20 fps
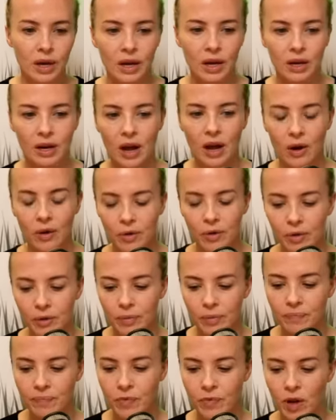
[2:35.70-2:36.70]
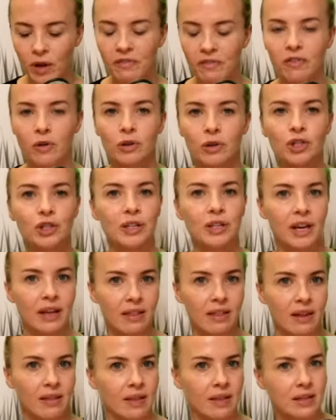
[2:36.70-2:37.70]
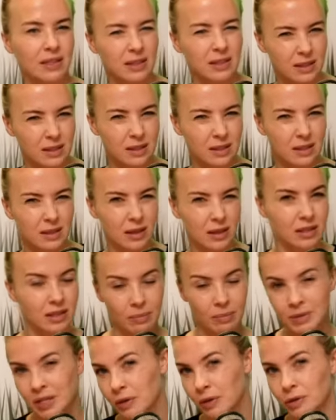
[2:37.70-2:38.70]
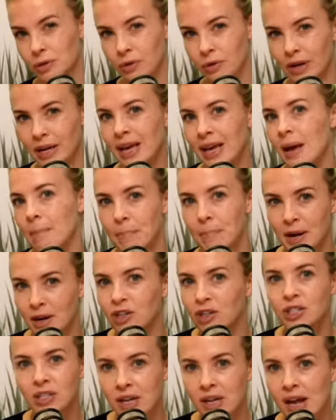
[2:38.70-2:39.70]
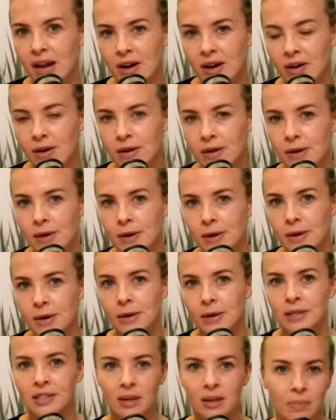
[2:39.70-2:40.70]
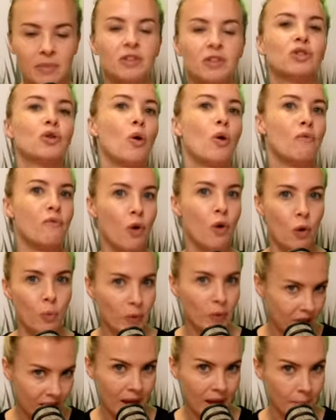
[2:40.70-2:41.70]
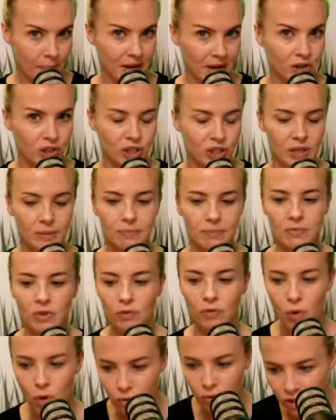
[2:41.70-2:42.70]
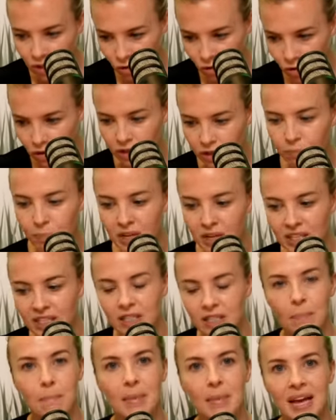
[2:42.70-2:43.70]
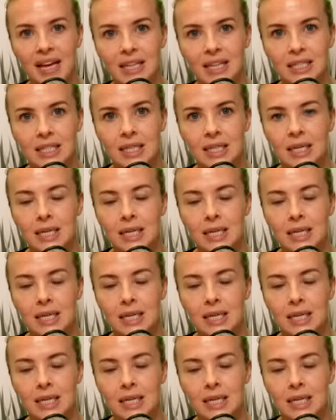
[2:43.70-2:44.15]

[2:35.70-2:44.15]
Now, unfortunately, I think this does come down to a kit person error. Something's gone wrong with the kit person. The wrong socks have been submitted.